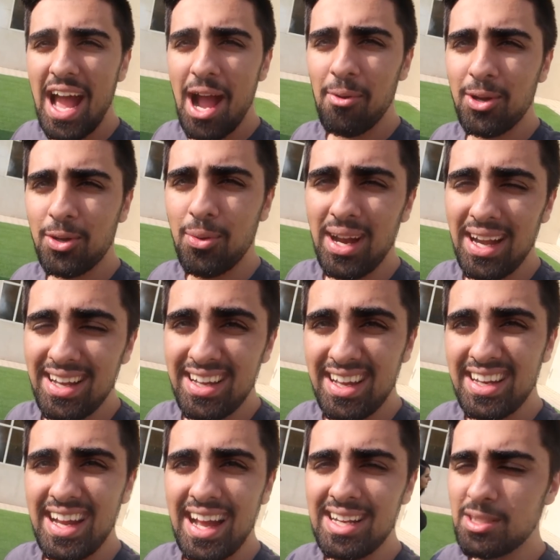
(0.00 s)
now, we're quickly
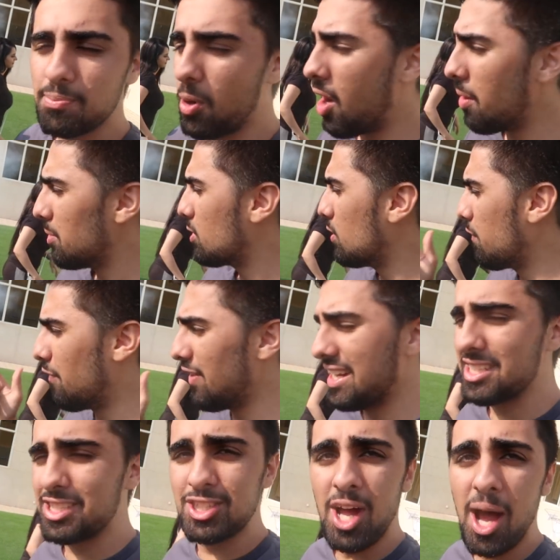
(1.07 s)
gonna get this barbecue finished